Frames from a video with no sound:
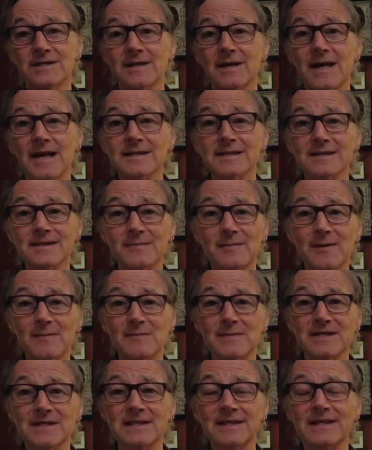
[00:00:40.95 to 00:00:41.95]
I guess, is a bit
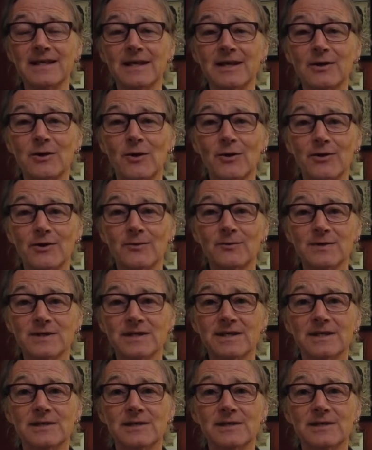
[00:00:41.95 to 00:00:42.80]
misleading calling it whiskey